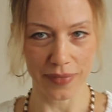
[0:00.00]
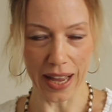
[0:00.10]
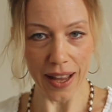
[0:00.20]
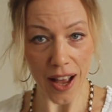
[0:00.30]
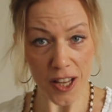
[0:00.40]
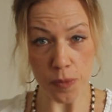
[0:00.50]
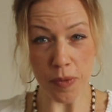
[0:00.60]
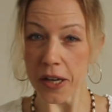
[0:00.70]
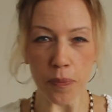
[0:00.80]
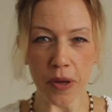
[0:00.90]
I asked
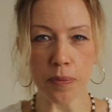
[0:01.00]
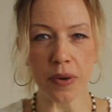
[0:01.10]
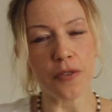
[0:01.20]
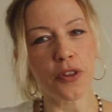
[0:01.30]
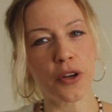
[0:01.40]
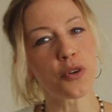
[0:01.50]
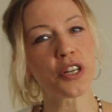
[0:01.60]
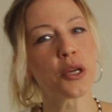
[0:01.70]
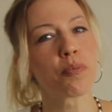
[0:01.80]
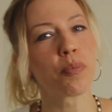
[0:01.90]
many people if they're
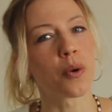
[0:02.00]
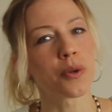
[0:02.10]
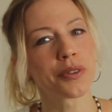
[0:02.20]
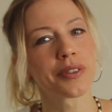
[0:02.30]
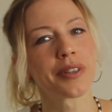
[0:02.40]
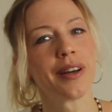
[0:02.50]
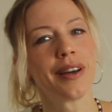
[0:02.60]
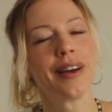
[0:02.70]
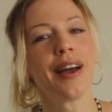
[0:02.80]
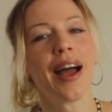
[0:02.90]
reading books.
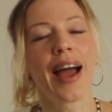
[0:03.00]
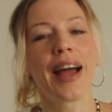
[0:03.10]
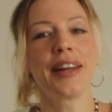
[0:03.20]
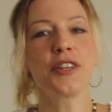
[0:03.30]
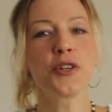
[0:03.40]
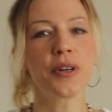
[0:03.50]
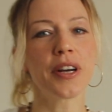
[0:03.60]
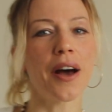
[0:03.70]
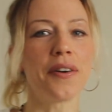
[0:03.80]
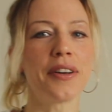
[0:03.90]
And it turned
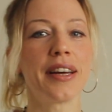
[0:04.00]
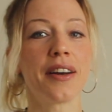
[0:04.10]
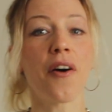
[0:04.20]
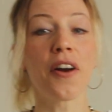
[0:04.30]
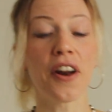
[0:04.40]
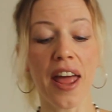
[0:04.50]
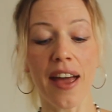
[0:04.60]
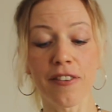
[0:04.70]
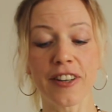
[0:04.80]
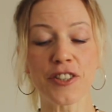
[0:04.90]
out that on an
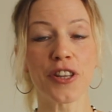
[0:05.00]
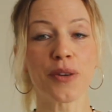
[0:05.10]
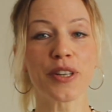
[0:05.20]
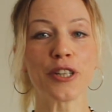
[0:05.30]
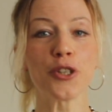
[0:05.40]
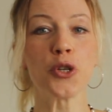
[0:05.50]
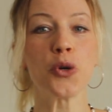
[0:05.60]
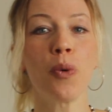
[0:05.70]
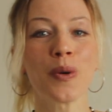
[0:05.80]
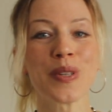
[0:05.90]
average they're reading
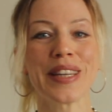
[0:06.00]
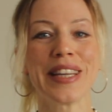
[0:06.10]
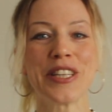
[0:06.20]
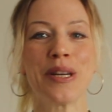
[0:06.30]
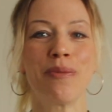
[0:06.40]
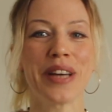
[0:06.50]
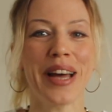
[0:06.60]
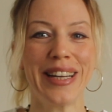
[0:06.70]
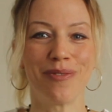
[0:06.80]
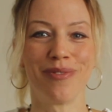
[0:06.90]
2 books at the same
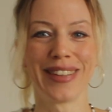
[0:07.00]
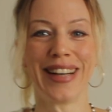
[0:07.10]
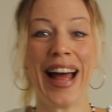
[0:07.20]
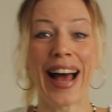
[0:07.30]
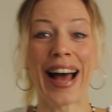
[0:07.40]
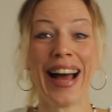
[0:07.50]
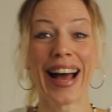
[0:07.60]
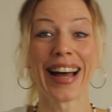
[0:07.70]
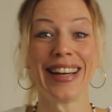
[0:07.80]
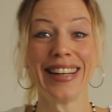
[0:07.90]
time.
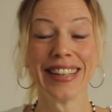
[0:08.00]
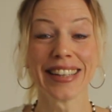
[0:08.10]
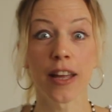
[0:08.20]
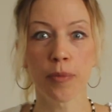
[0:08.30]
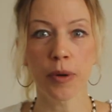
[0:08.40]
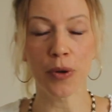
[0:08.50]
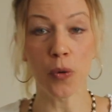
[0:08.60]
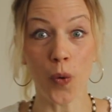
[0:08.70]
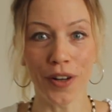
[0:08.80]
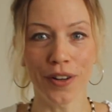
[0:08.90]
That made me
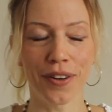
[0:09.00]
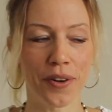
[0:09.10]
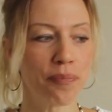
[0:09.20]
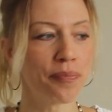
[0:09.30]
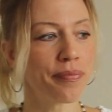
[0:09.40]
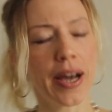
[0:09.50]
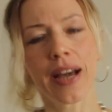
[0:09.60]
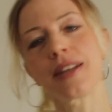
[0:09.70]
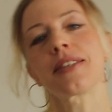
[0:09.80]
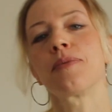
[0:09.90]
wonder. I
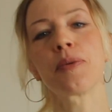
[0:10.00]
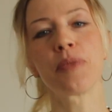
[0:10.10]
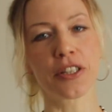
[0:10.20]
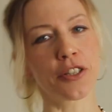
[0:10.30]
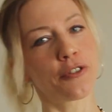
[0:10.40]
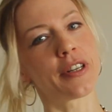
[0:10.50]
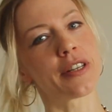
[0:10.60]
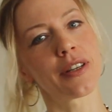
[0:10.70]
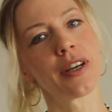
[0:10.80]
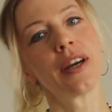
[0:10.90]
asked him something different.